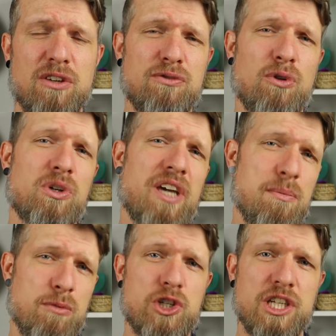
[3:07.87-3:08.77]
for
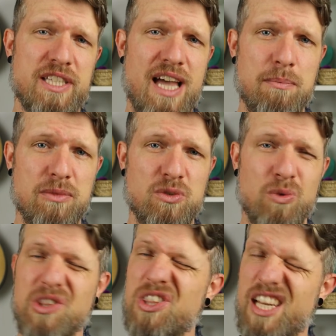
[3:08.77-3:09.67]
Cambridge exams
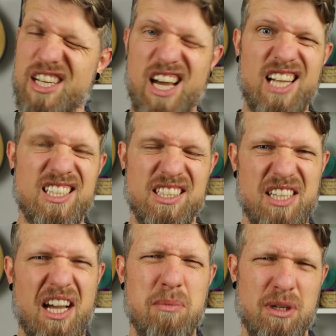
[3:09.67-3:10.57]
with their nasty
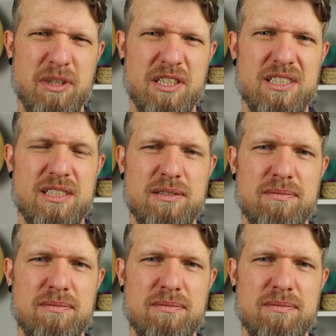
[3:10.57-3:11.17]
time limits.